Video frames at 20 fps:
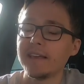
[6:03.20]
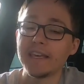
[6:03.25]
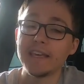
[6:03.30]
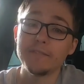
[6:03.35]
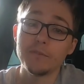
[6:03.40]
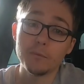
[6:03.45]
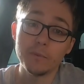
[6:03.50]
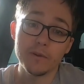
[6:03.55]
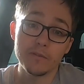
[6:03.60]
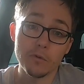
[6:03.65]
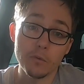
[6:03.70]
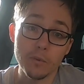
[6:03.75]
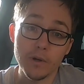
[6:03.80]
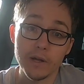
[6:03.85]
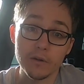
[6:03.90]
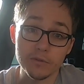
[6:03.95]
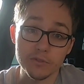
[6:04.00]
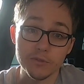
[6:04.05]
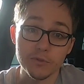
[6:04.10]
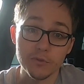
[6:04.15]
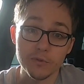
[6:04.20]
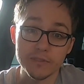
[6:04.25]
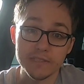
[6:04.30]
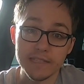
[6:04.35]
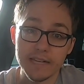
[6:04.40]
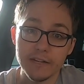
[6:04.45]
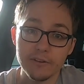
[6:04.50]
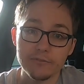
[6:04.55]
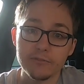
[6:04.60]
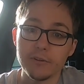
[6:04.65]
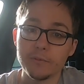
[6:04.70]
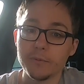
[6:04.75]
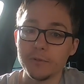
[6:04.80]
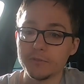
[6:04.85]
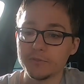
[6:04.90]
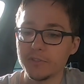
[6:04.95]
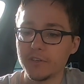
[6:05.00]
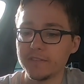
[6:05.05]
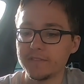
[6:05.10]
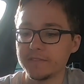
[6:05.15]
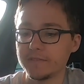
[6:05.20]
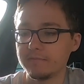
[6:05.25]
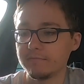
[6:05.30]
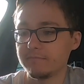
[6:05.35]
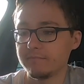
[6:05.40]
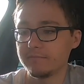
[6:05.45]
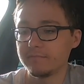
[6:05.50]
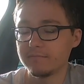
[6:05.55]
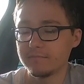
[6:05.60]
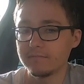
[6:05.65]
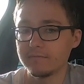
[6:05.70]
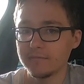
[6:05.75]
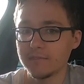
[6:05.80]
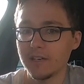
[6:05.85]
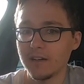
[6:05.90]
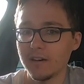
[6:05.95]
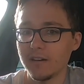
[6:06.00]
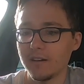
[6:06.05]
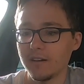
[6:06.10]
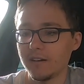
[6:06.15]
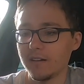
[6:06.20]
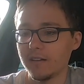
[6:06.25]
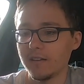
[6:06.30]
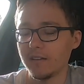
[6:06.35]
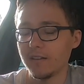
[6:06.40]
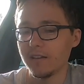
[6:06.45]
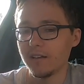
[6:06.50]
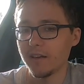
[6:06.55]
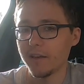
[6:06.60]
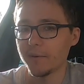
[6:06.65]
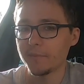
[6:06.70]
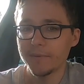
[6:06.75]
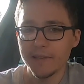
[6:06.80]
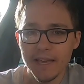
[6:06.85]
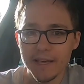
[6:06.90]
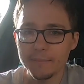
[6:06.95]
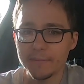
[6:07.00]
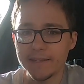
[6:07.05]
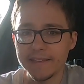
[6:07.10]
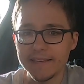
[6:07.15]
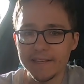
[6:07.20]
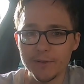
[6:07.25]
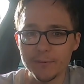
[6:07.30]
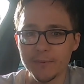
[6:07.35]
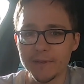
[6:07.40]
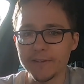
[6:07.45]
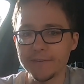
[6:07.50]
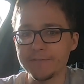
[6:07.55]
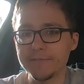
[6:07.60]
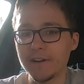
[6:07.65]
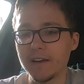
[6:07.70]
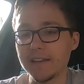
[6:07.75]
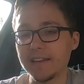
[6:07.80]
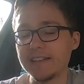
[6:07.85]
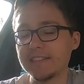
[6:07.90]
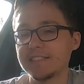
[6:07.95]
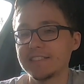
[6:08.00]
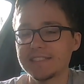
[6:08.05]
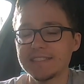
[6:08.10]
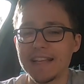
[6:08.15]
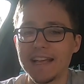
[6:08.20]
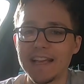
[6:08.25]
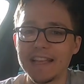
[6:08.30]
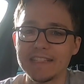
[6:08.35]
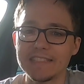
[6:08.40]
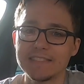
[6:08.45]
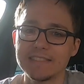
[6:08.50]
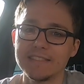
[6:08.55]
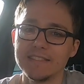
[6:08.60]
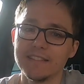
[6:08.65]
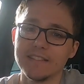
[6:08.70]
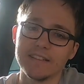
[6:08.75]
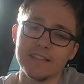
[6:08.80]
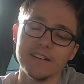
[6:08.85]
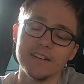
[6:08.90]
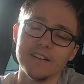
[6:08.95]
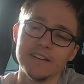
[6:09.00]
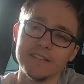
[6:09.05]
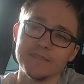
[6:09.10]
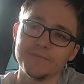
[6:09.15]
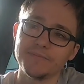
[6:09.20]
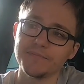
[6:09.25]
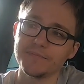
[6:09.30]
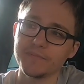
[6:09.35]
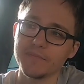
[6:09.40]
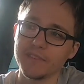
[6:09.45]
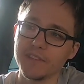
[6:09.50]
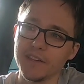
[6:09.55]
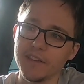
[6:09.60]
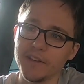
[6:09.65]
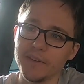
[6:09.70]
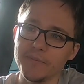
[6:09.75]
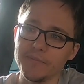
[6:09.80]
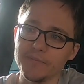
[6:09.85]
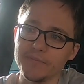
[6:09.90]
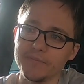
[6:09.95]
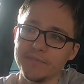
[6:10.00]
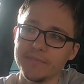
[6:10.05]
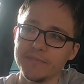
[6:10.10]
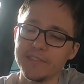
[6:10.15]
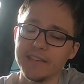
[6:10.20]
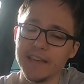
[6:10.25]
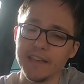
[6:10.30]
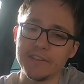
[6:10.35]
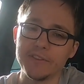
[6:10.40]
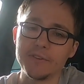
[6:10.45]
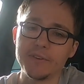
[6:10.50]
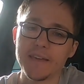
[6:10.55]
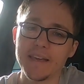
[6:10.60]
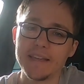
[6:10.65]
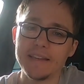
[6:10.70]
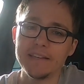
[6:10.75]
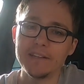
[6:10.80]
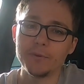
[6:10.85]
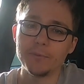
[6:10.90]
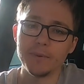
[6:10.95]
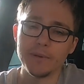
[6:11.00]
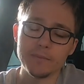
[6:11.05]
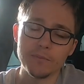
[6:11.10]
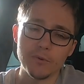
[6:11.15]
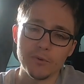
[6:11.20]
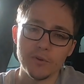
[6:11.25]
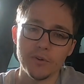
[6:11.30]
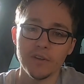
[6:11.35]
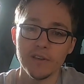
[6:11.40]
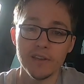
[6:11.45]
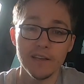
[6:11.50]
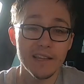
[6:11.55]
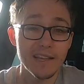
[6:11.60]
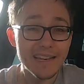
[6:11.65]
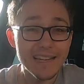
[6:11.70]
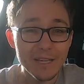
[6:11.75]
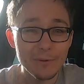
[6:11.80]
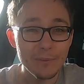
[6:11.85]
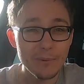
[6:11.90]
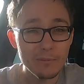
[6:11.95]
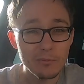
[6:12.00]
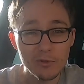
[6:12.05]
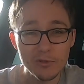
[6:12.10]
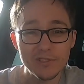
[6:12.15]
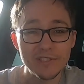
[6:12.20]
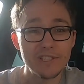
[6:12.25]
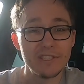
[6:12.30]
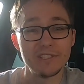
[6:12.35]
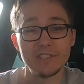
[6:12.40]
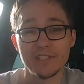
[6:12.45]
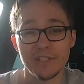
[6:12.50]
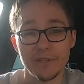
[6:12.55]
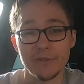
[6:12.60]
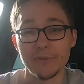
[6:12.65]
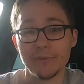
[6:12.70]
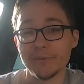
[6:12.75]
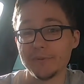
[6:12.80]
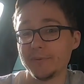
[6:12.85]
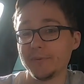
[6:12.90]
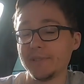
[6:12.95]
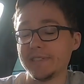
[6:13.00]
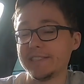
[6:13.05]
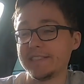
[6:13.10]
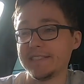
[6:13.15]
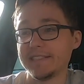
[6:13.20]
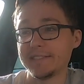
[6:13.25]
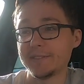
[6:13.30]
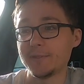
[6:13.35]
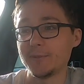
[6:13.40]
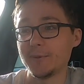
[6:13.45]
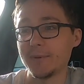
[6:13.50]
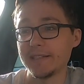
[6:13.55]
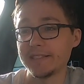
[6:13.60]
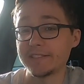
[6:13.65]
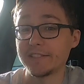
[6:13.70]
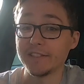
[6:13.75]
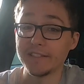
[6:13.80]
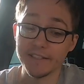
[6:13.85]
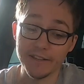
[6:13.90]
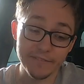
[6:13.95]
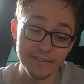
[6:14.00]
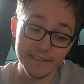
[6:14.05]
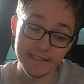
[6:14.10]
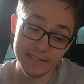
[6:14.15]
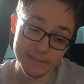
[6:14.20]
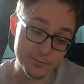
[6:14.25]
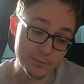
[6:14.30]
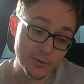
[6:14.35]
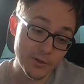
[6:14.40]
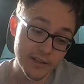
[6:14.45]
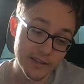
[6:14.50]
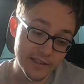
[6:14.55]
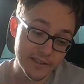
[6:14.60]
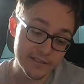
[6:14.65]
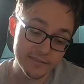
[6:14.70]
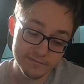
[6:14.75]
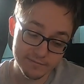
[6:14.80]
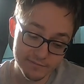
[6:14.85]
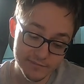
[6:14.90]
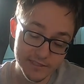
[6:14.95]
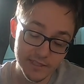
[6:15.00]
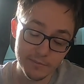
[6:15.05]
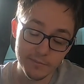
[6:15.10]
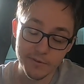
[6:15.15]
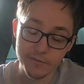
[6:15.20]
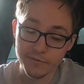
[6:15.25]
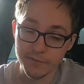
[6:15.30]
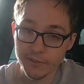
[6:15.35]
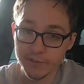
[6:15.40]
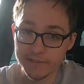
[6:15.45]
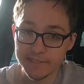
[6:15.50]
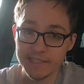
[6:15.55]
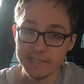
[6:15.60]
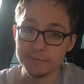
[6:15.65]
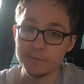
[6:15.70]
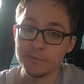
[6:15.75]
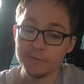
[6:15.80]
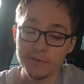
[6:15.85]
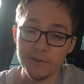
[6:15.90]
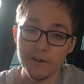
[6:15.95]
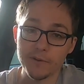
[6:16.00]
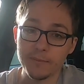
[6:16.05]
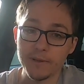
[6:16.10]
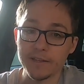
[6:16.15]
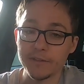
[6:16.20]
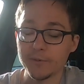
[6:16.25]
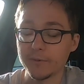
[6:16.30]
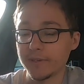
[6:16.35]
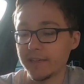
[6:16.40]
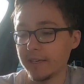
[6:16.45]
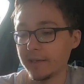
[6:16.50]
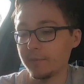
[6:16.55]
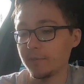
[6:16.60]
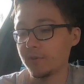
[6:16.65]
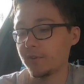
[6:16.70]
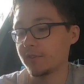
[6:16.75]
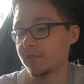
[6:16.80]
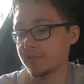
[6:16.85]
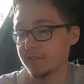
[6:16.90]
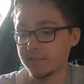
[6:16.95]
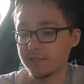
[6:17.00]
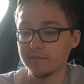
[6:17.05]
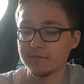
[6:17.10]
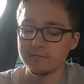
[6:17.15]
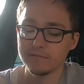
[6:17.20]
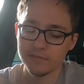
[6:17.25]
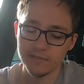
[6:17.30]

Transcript: even with a well sorted out front wheel drive car, can be a little bit of fun and just adds to the car. Yeah, you get a little bit more to do, which is always good. And I think that's why some enthusiasts prefer a manual gearbox.